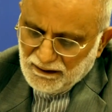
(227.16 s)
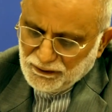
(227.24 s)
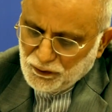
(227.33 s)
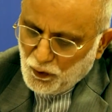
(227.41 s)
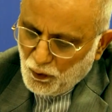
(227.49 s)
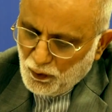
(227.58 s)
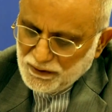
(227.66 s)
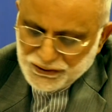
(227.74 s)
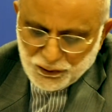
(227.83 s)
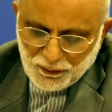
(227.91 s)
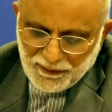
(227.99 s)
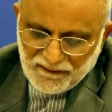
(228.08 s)
The core
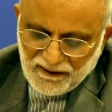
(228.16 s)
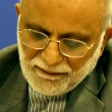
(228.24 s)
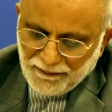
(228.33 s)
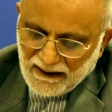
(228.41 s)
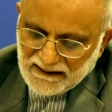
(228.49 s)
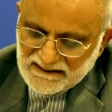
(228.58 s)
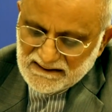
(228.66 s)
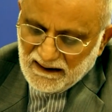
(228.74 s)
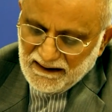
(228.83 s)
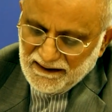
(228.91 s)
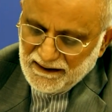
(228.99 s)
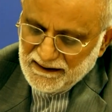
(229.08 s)
issue between
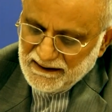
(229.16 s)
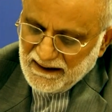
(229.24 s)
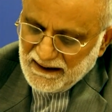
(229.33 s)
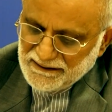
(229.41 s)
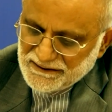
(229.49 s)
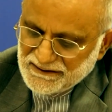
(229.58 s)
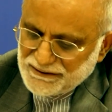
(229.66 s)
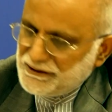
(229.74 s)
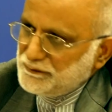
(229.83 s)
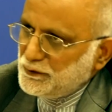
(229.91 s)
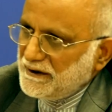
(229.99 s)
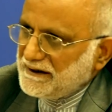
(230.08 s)
Pakistan and India is
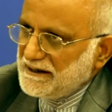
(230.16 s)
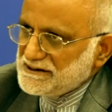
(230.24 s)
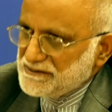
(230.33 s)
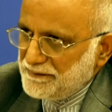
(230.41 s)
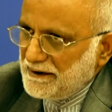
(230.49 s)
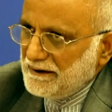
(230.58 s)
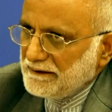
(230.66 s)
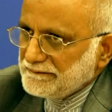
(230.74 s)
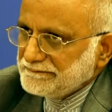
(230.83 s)
Jammu and Kashmir.